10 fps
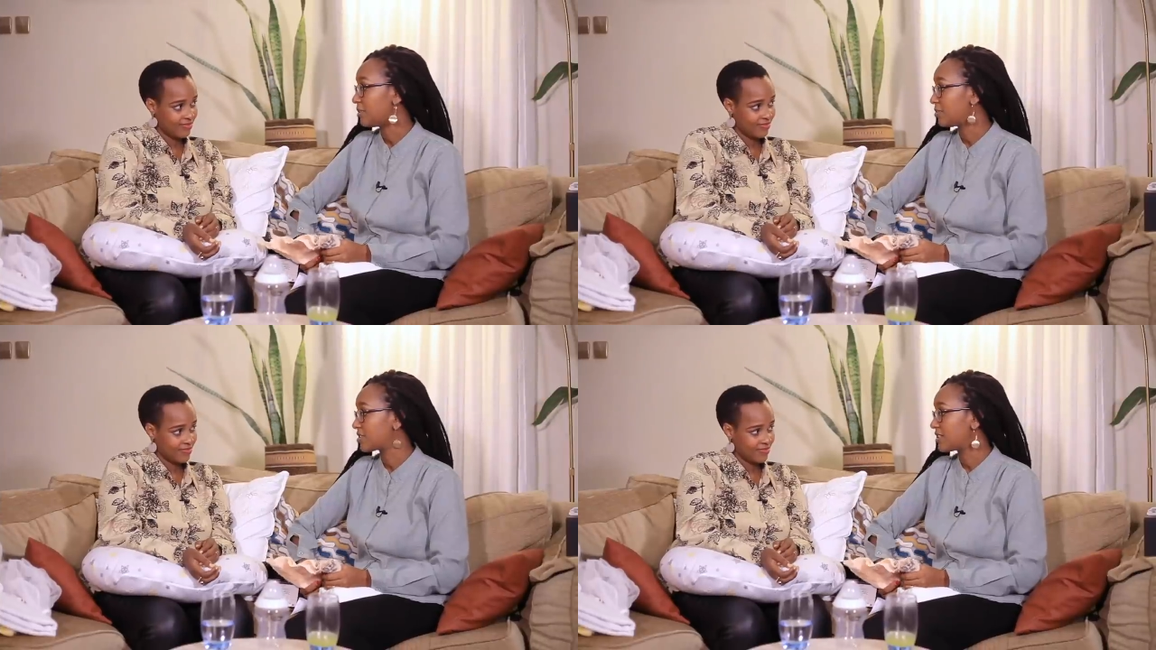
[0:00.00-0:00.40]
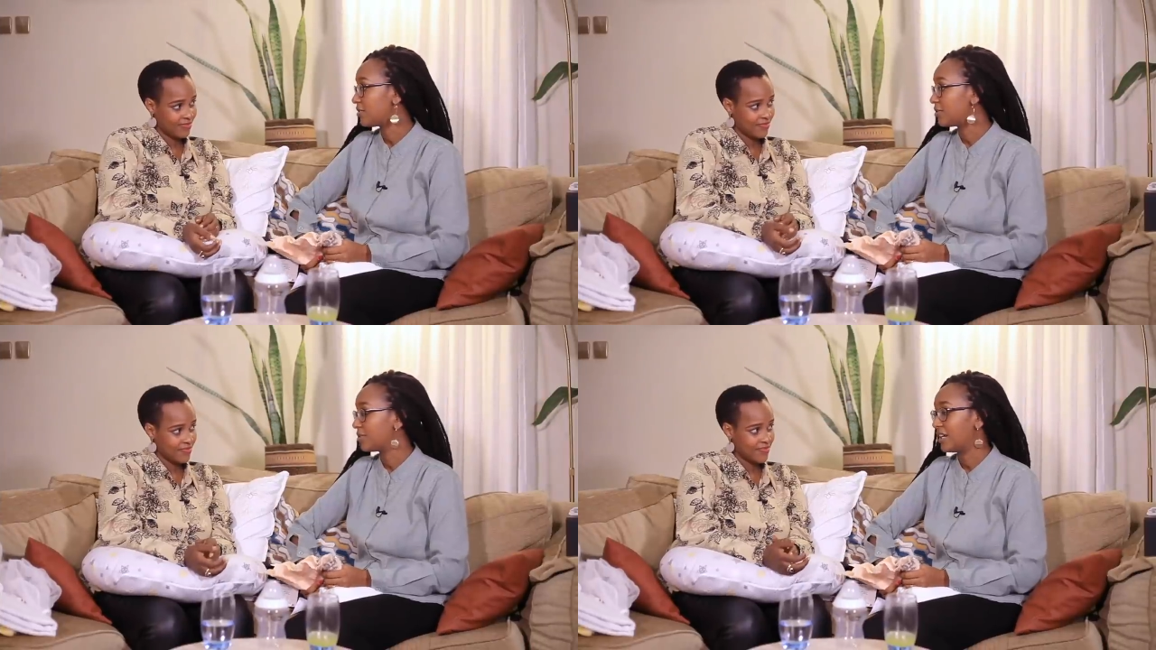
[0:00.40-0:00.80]
Speaker 1: people say,
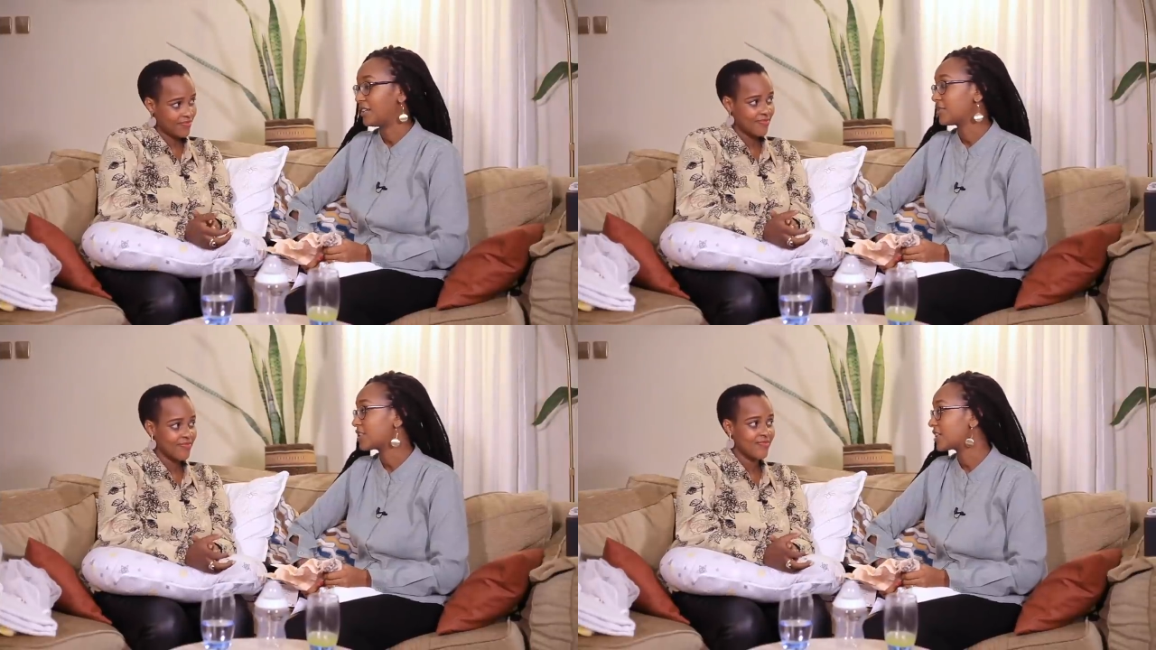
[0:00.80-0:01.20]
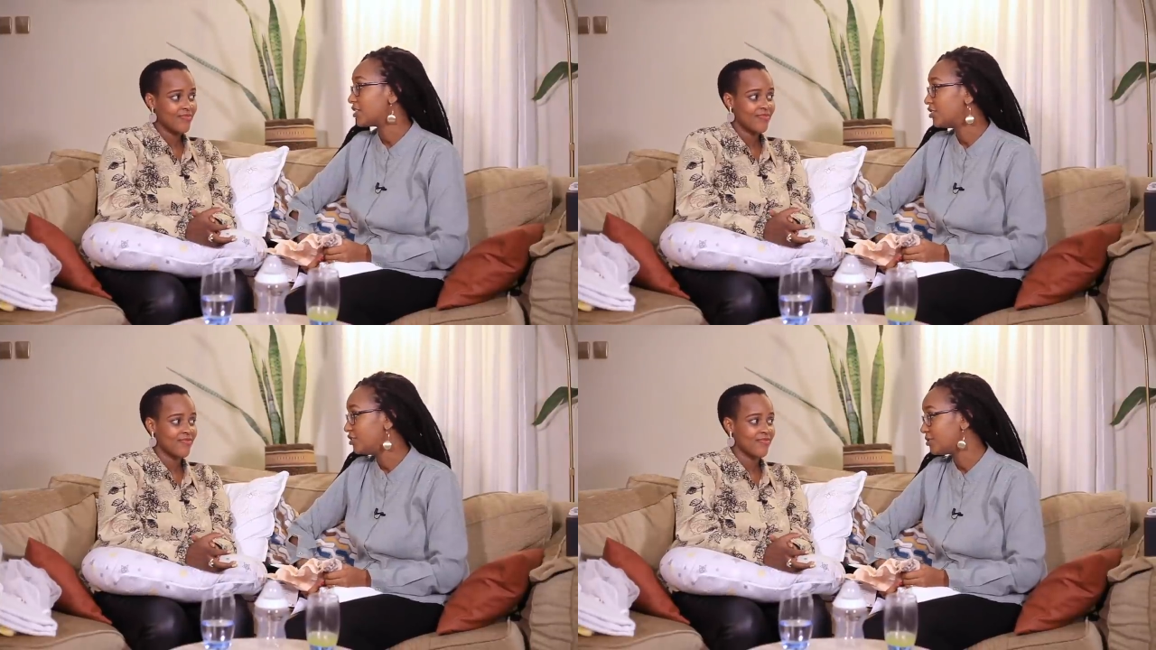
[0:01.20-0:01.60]
go, I wish I
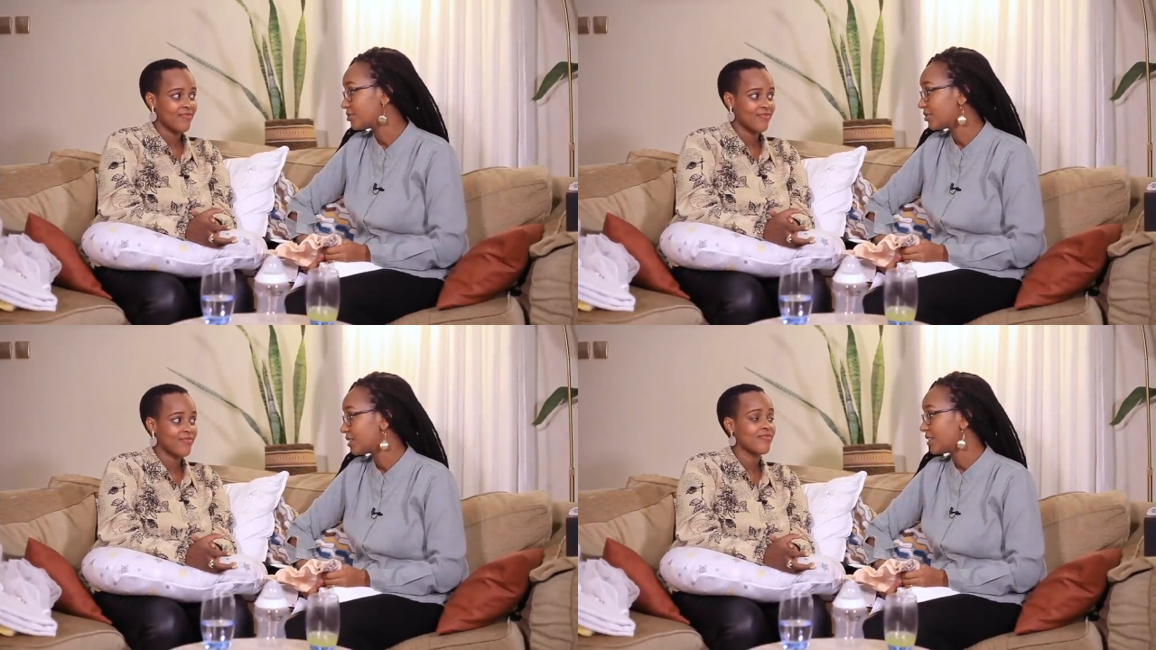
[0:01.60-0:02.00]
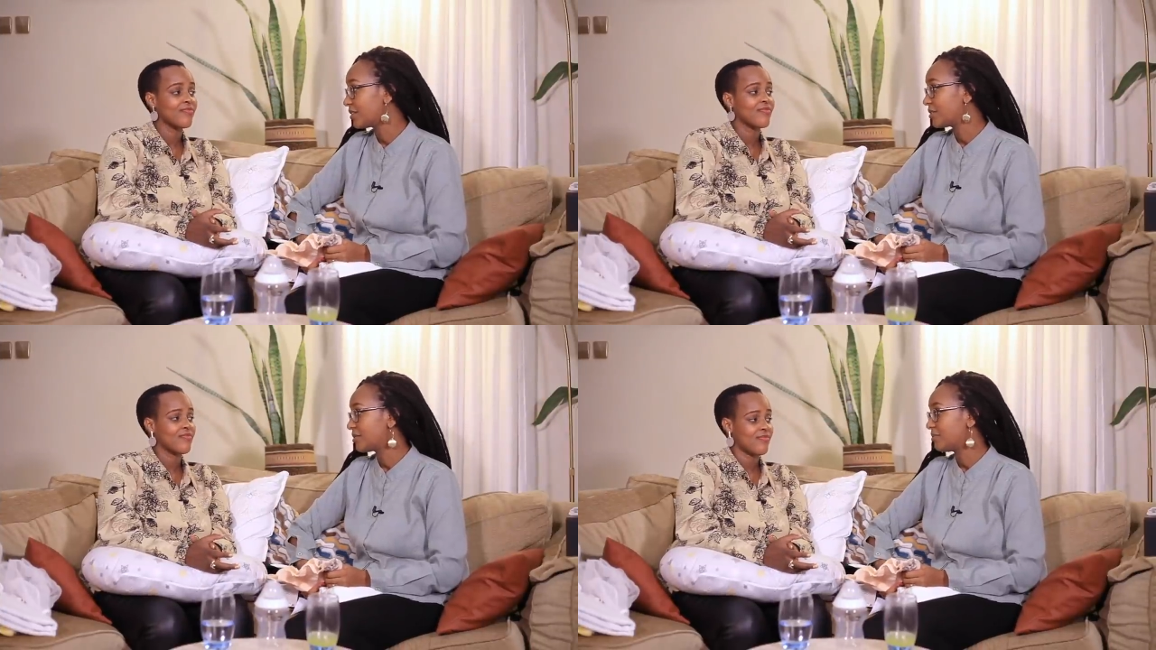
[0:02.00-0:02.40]
knew
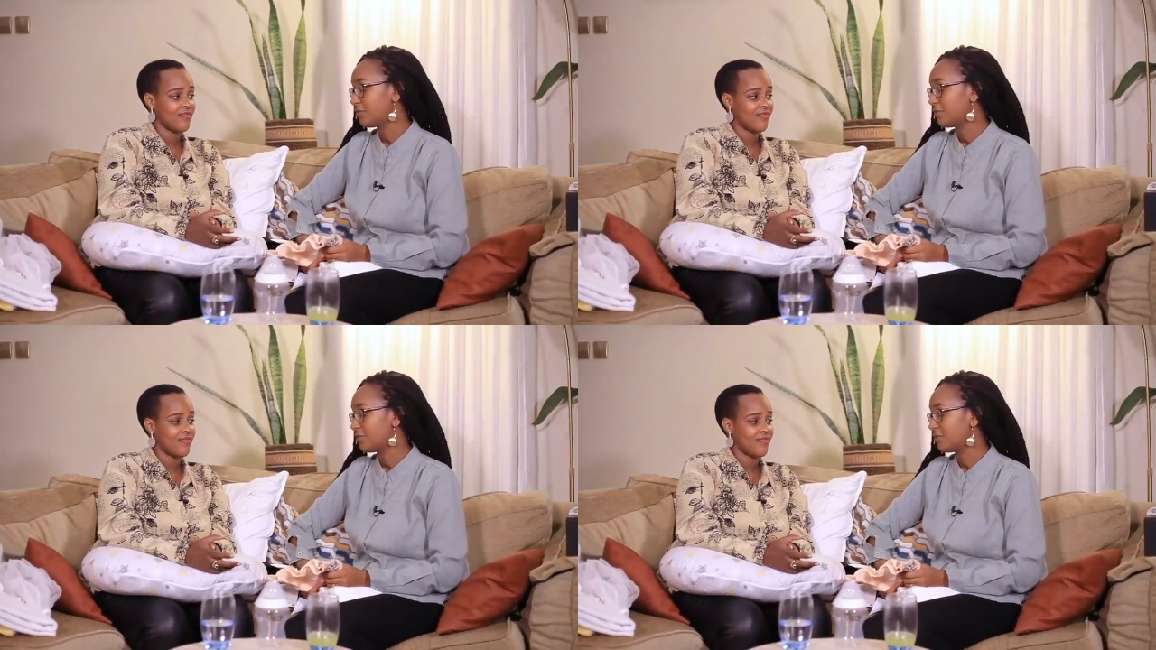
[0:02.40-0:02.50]
mm.